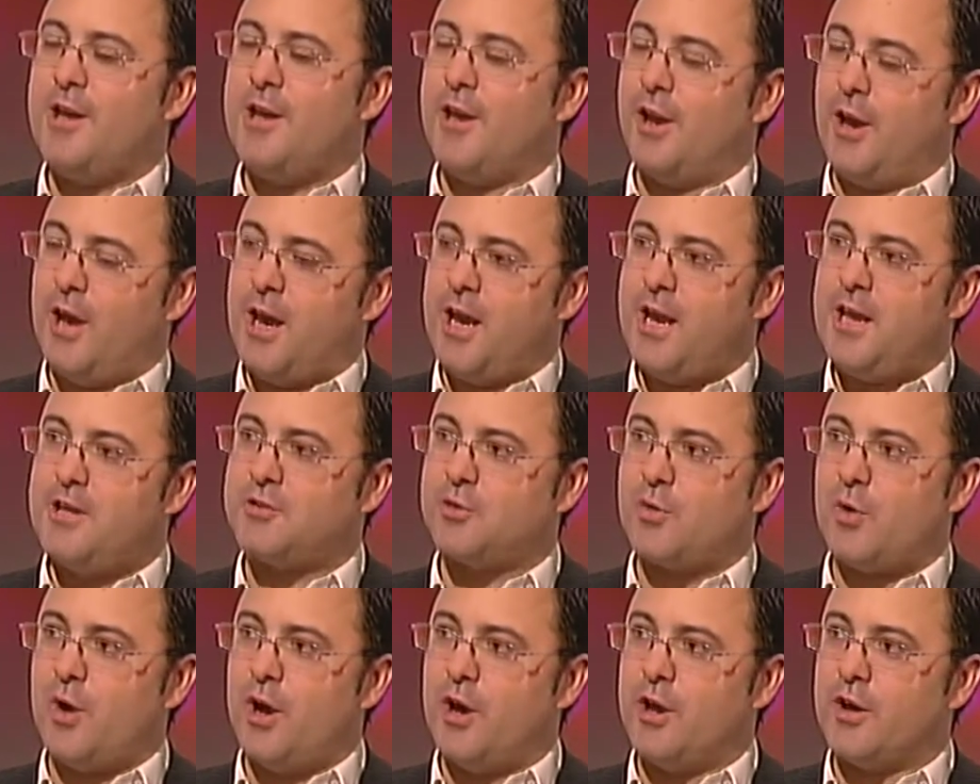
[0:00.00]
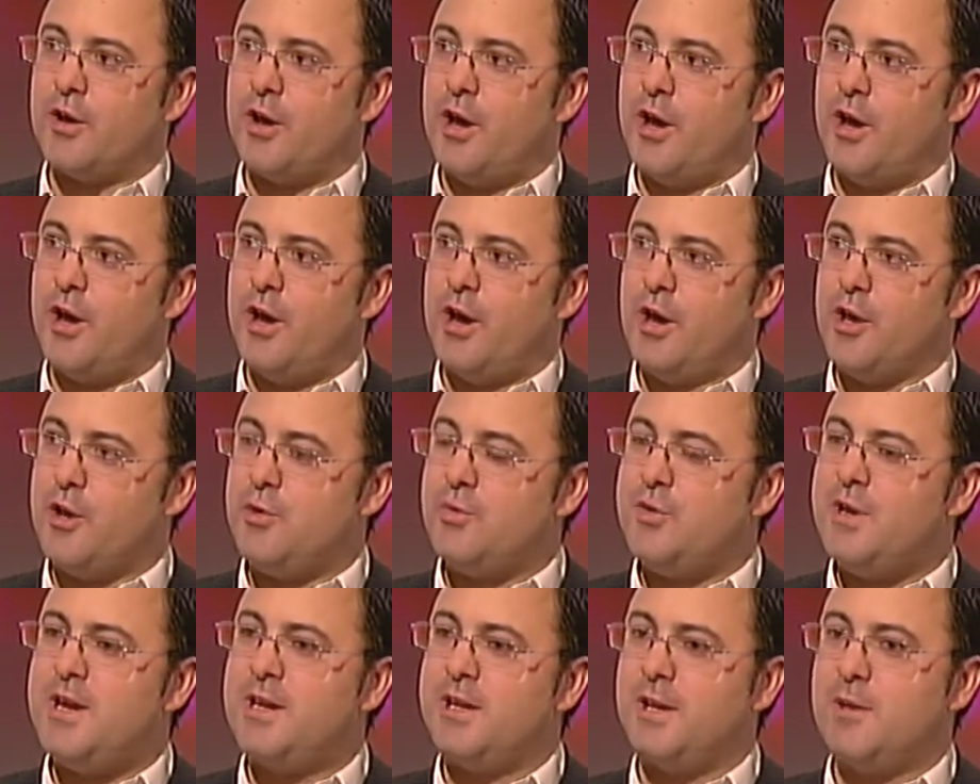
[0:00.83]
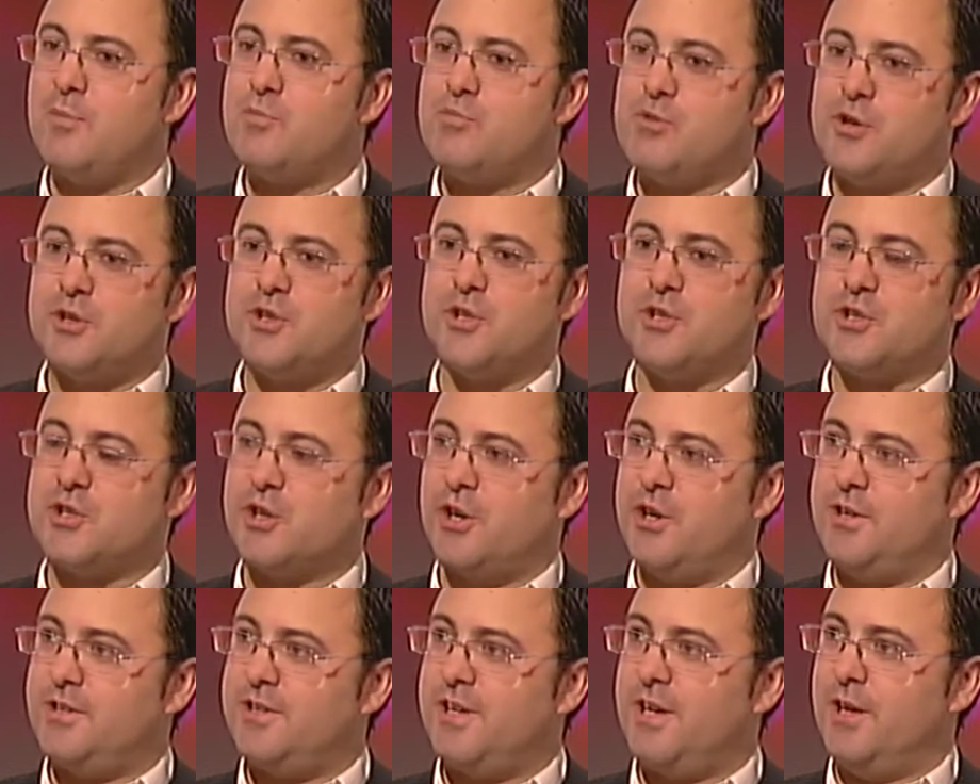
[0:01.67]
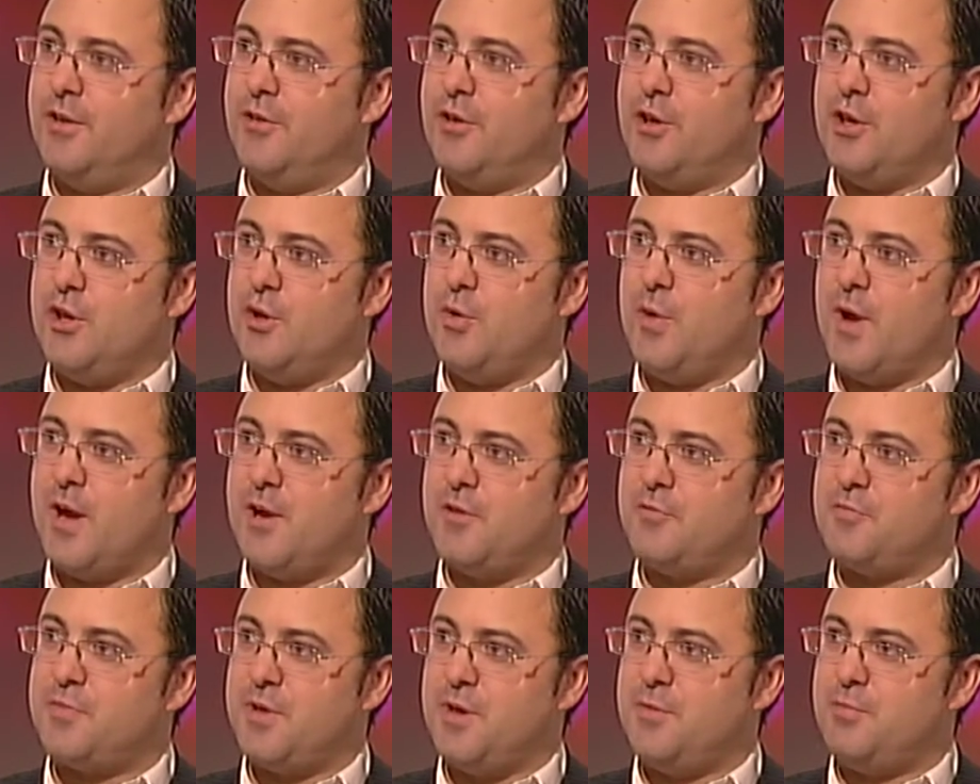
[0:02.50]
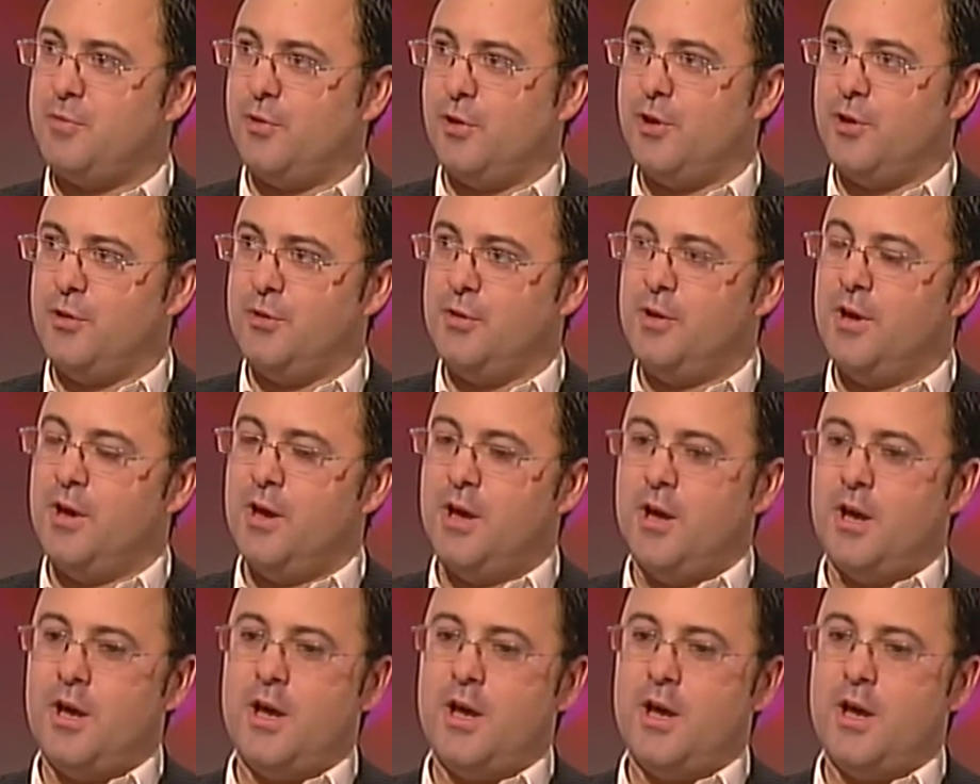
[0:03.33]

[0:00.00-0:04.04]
You know, it is quite a uniquely British idea that you have people who,